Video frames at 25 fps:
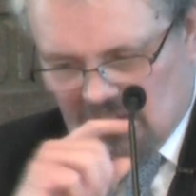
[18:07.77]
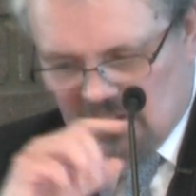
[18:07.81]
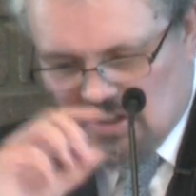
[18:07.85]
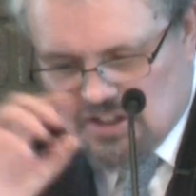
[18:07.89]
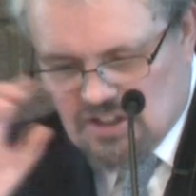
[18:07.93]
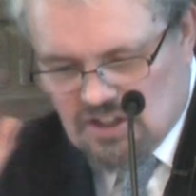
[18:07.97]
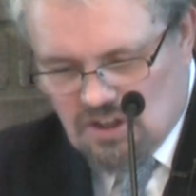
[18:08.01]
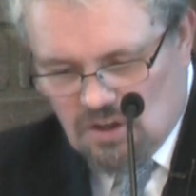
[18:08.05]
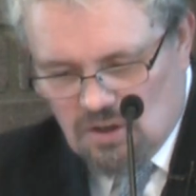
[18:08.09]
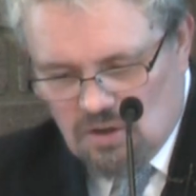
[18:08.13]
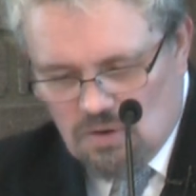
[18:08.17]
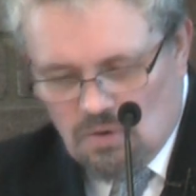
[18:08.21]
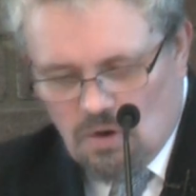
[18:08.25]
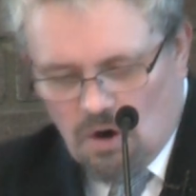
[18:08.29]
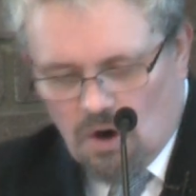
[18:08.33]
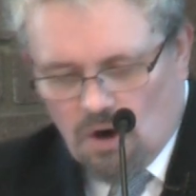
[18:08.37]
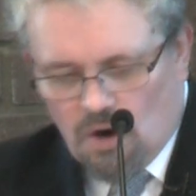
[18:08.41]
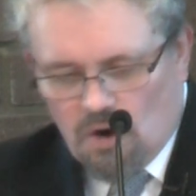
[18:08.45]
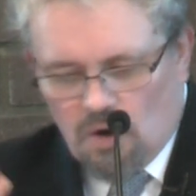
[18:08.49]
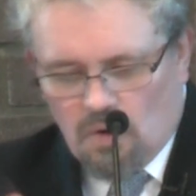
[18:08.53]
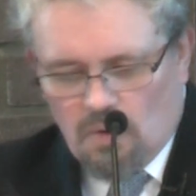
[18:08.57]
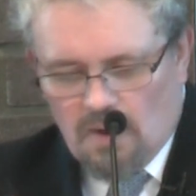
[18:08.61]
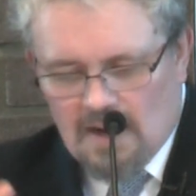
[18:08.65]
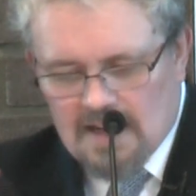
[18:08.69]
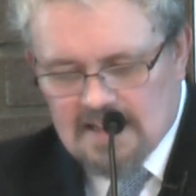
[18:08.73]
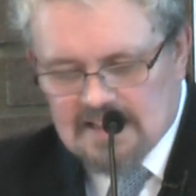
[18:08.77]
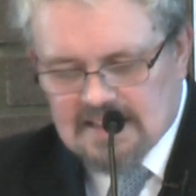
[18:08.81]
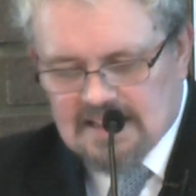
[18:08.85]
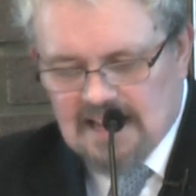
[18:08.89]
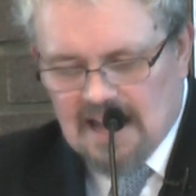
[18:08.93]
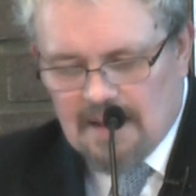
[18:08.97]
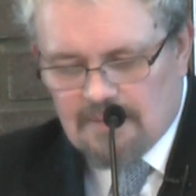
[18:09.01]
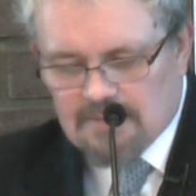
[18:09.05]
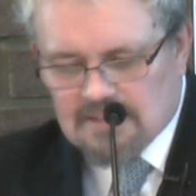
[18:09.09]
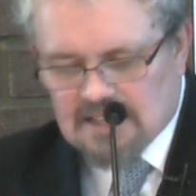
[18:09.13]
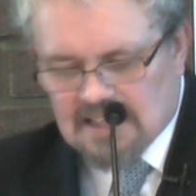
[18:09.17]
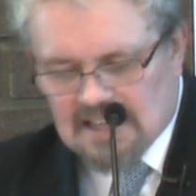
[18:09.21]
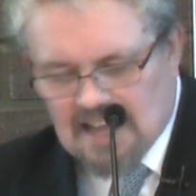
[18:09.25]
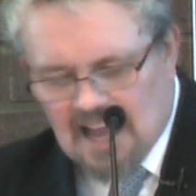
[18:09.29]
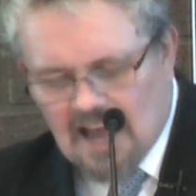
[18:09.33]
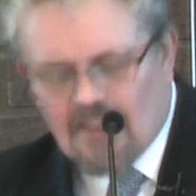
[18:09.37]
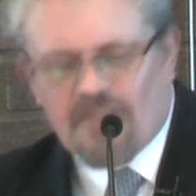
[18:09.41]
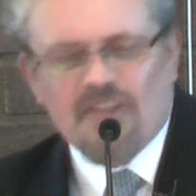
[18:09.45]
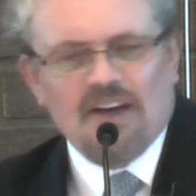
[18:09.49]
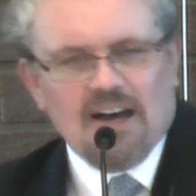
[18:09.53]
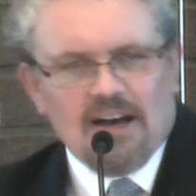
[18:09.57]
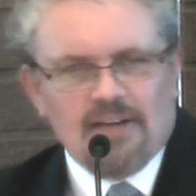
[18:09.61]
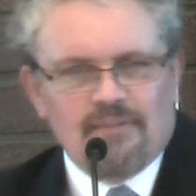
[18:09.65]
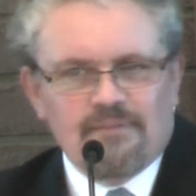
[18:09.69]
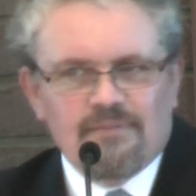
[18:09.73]
The two always came
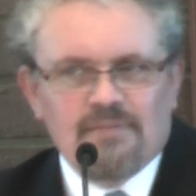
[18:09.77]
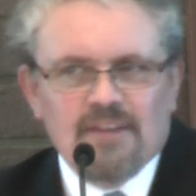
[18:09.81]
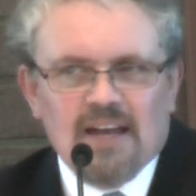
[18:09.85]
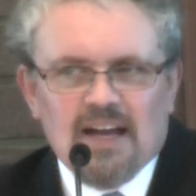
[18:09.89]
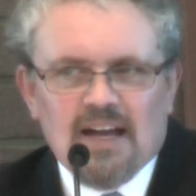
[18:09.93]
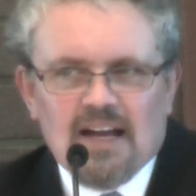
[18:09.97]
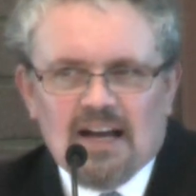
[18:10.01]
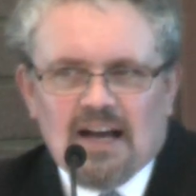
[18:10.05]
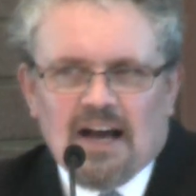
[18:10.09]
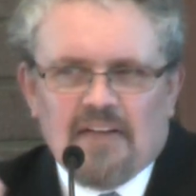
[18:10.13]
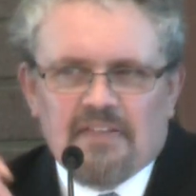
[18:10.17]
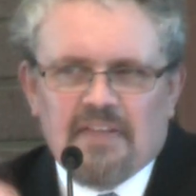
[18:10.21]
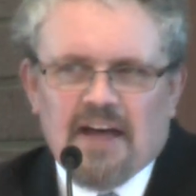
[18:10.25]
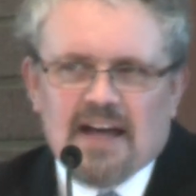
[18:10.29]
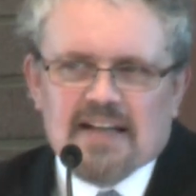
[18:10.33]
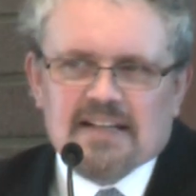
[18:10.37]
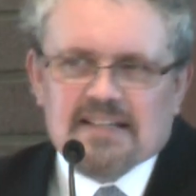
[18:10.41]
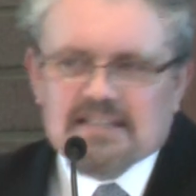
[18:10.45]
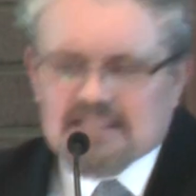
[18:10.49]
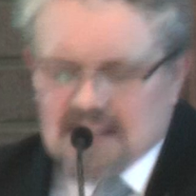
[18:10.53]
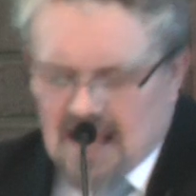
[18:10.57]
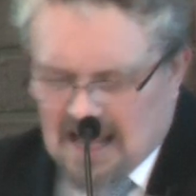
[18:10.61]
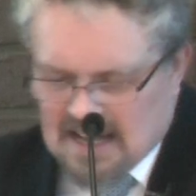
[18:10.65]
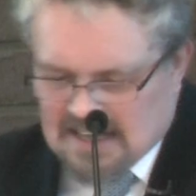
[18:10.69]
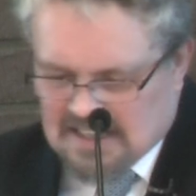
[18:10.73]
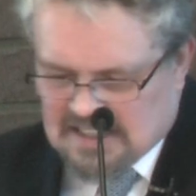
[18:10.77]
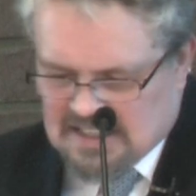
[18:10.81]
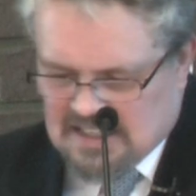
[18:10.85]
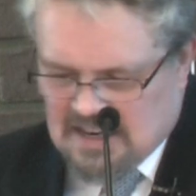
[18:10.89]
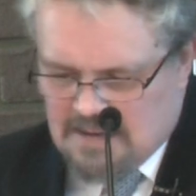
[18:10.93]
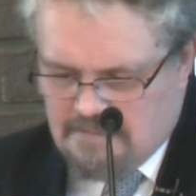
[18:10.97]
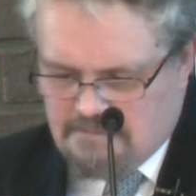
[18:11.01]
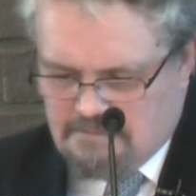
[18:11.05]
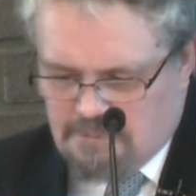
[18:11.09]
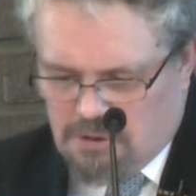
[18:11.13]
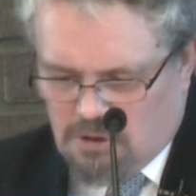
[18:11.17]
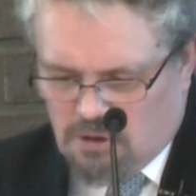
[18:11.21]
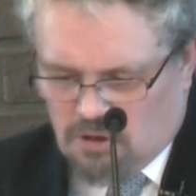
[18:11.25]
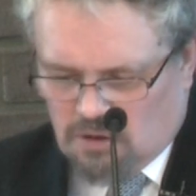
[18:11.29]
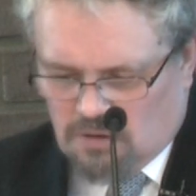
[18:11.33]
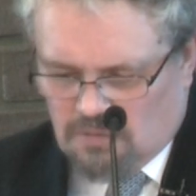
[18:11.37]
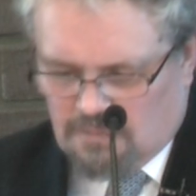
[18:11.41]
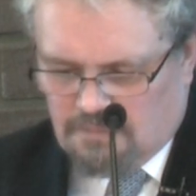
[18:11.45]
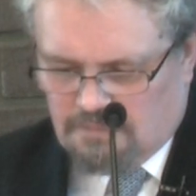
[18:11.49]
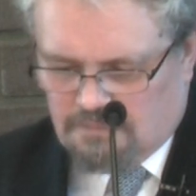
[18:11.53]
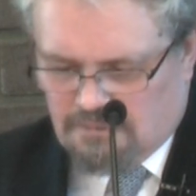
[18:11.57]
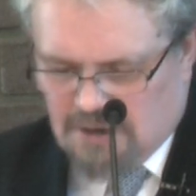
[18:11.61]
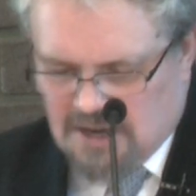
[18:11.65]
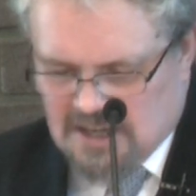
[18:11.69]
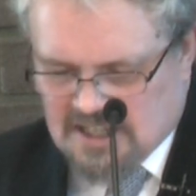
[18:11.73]
together, and that sets an
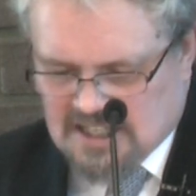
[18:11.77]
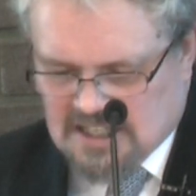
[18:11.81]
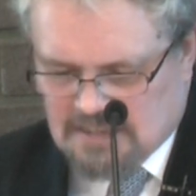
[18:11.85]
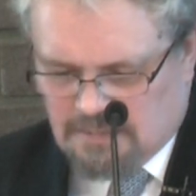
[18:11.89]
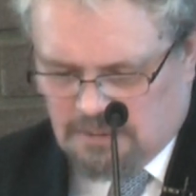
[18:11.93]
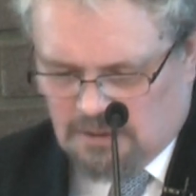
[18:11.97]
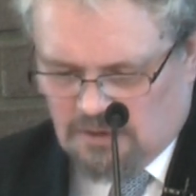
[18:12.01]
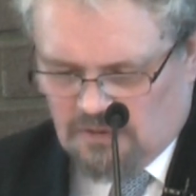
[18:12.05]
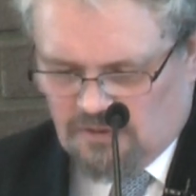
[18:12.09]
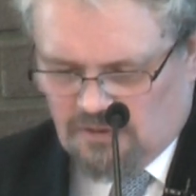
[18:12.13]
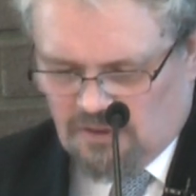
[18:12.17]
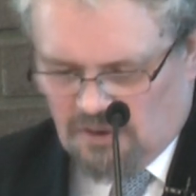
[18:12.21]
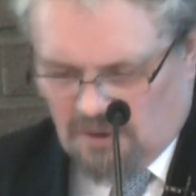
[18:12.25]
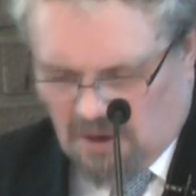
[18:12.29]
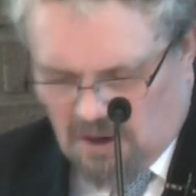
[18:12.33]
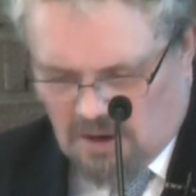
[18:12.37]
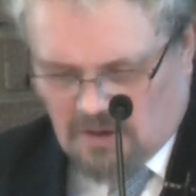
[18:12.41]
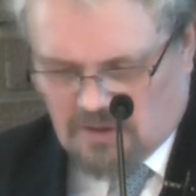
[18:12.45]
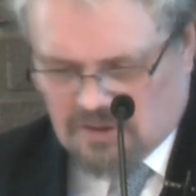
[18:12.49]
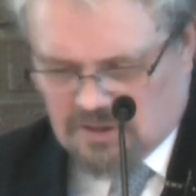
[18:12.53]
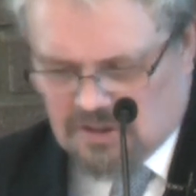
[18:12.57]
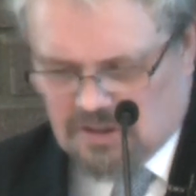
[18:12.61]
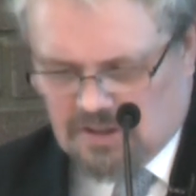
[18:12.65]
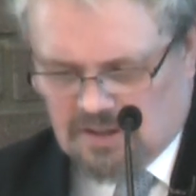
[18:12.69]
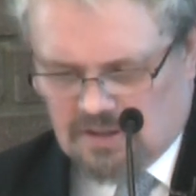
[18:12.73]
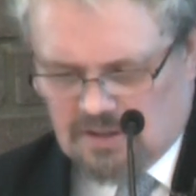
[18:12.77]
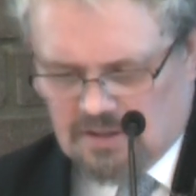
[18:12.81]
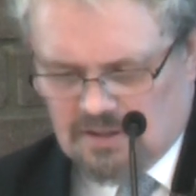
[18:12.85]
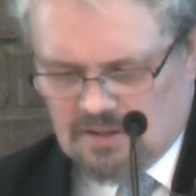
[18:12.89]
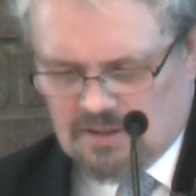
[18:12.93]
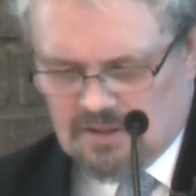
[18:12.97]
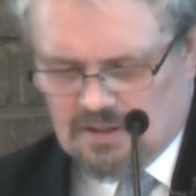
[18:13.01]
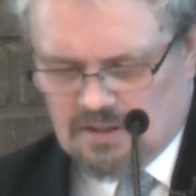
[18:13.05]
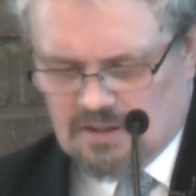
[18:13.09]
important principle for us.